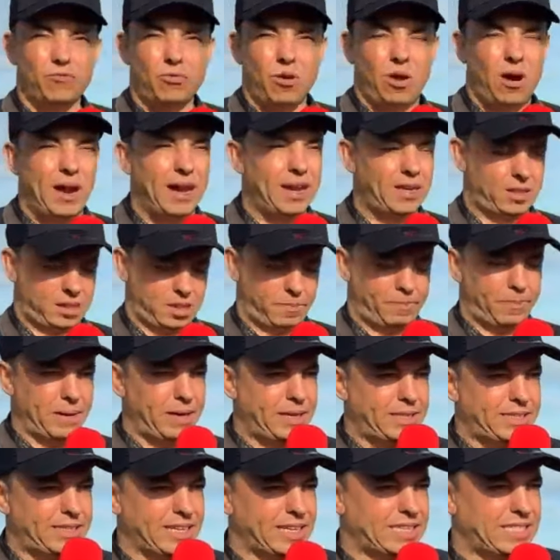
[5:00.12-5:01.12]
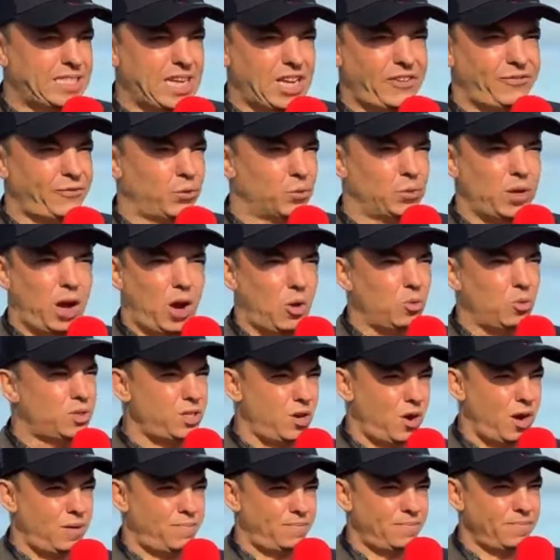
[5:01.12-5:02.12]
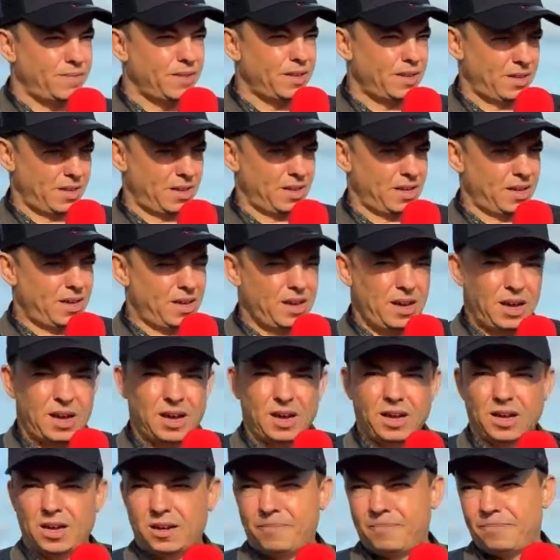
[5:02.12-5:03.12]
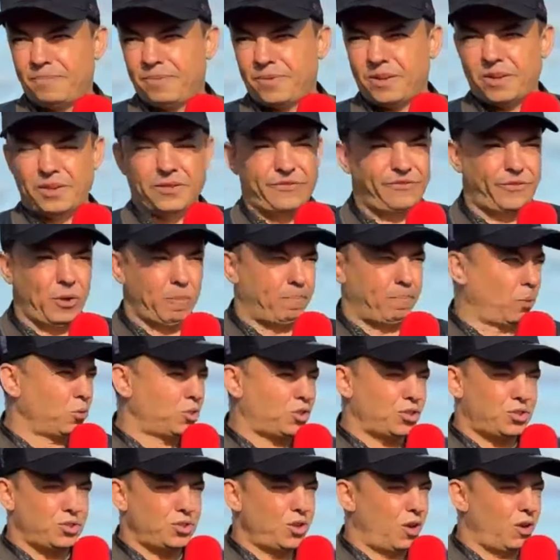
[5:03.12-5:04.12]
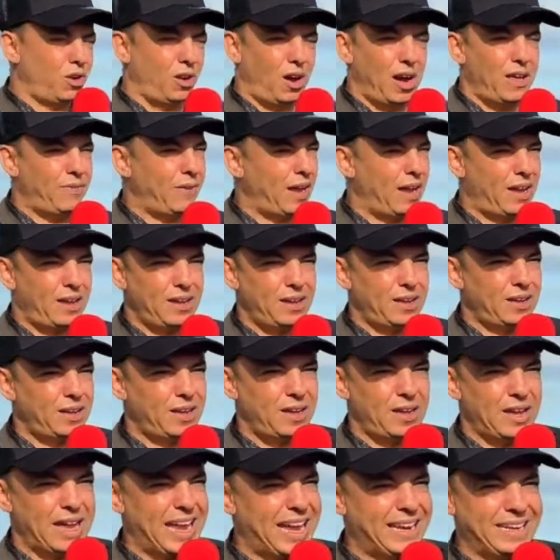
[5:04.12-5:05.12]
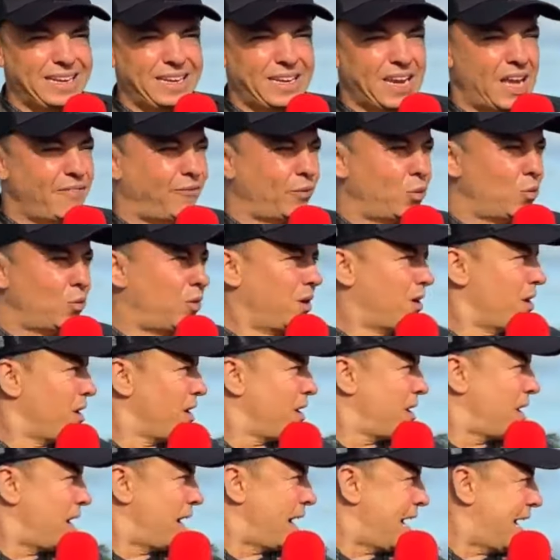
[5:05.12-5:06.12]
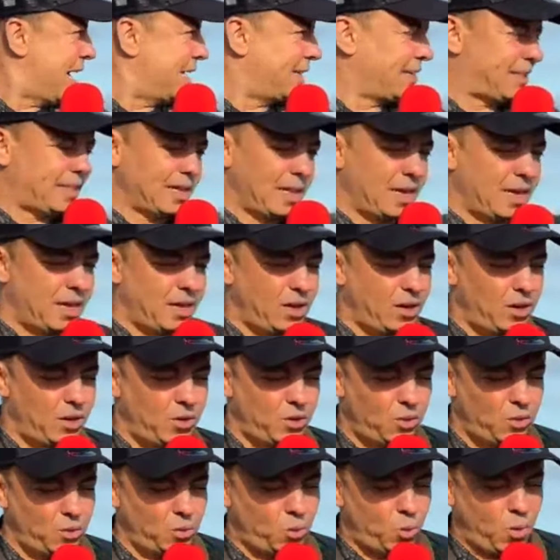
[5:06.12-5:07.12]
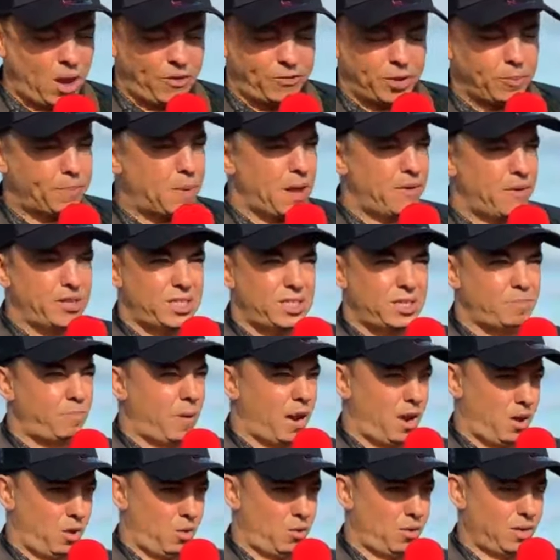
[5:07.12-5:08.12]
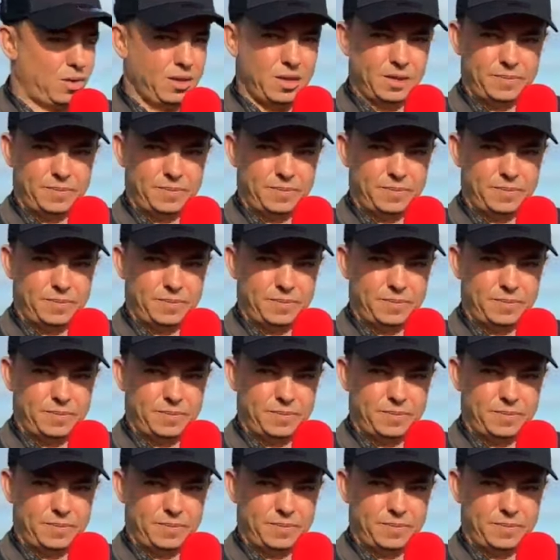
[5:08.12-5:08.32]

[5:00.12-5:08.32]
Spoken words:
right to be successful the whole time. Football's just not like that at any level. And we're having a bit of a spell